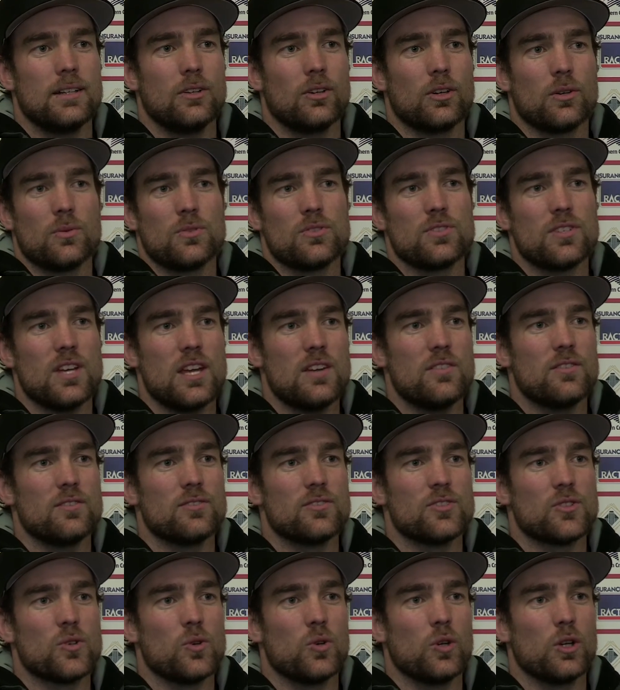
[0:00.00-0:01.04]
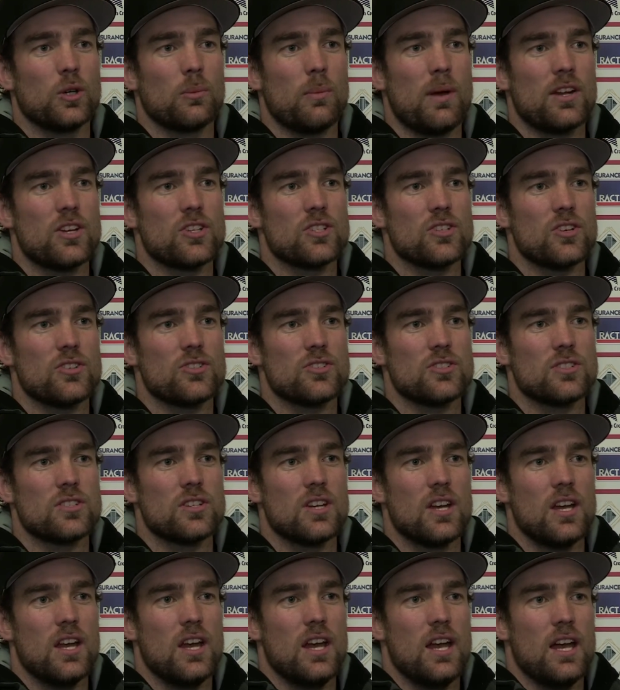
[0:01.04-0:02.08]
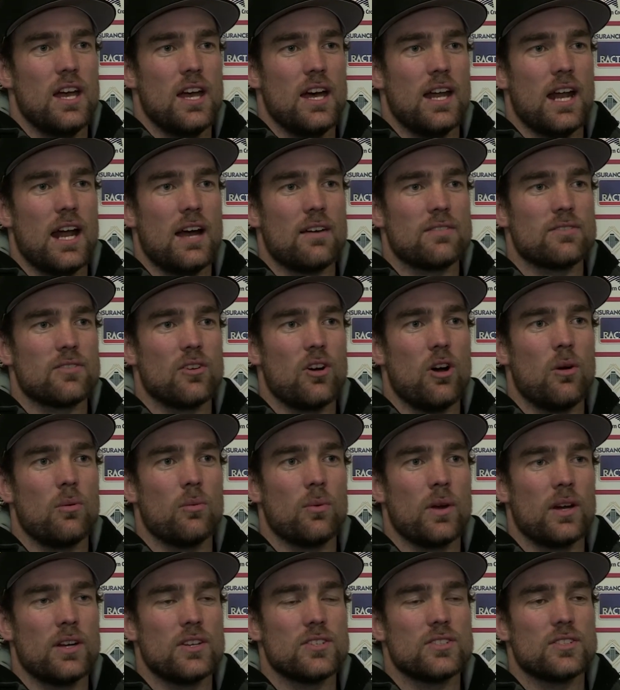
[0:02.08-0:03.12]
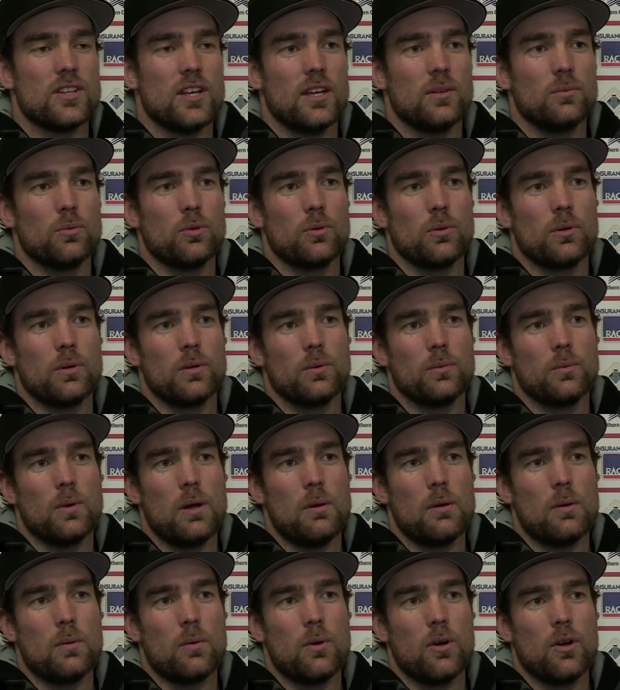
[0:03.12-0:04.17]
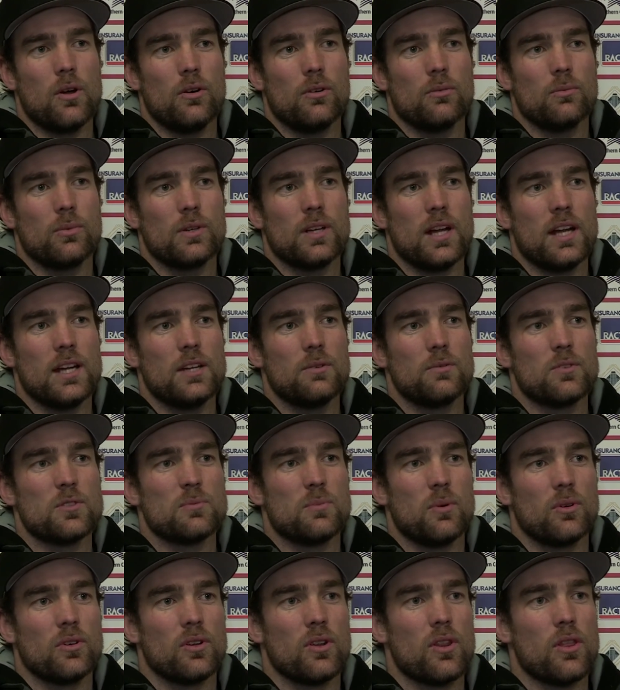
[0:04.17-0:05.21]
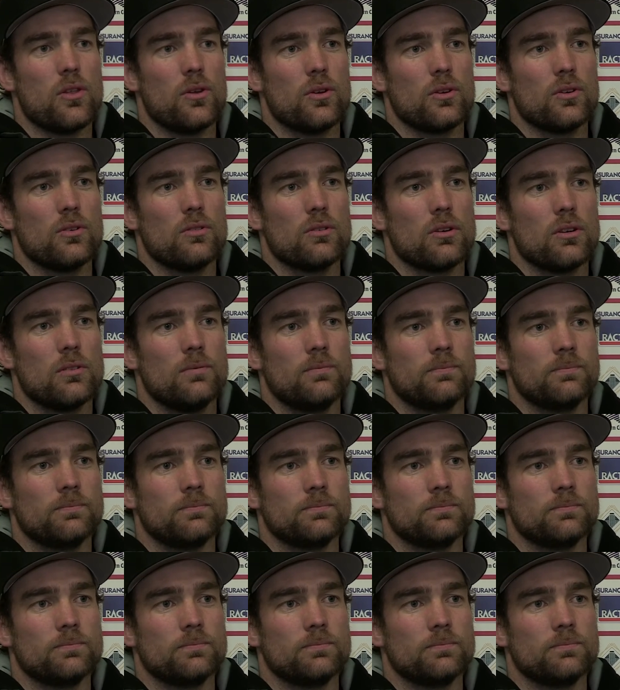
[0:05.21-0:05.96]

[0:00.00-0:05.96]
it was even scoring amount of shots at half time. We understand where we were, and we needed to respond in the third quarter.